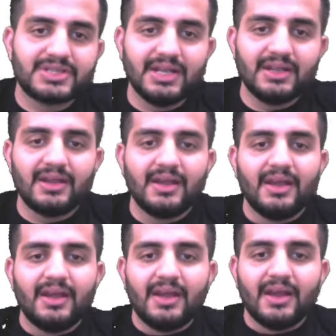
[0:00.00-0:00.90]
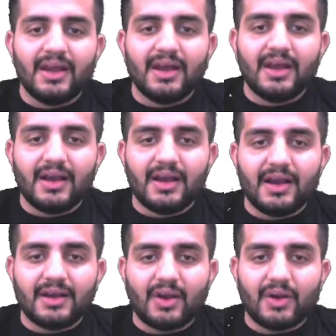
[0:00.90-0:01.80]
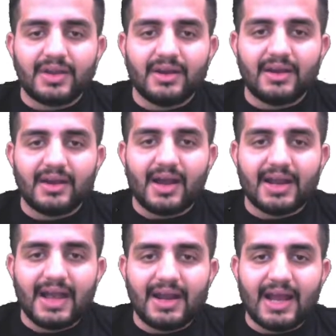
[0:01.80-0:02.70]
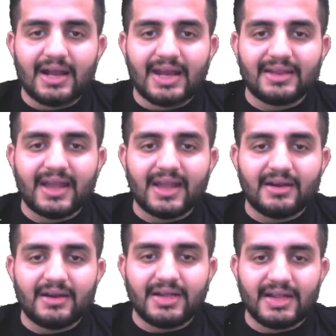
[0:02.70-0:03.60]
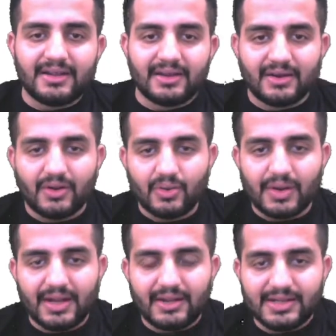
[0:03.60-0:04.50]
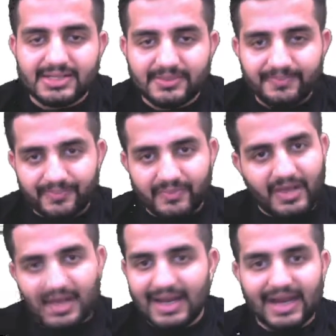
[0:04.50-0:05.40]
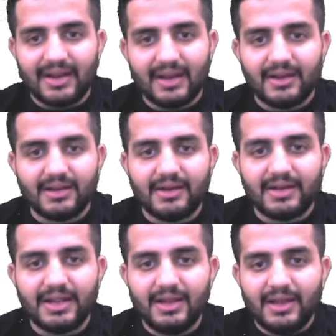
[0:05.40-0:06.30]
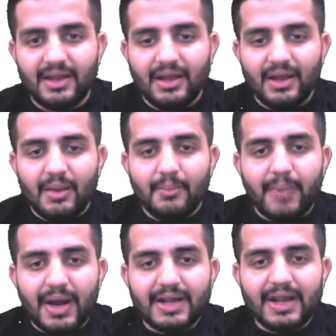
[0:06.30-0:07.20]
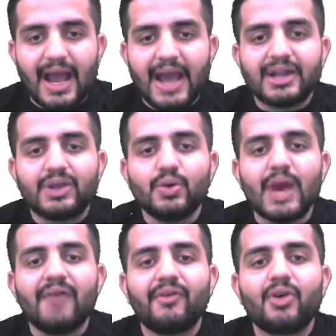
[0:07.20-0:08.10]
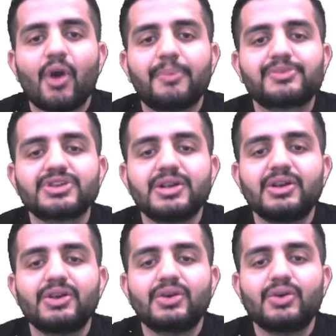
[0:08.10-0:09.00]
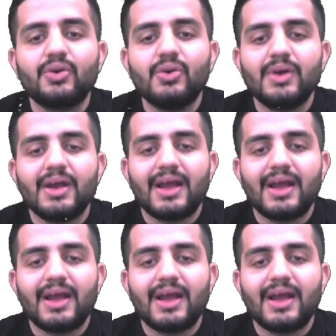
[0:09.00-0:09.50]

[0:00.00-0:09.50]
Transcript: see, now here again, I'll get the error D here. Now look at this. I'll get an error here D, but I do have an option to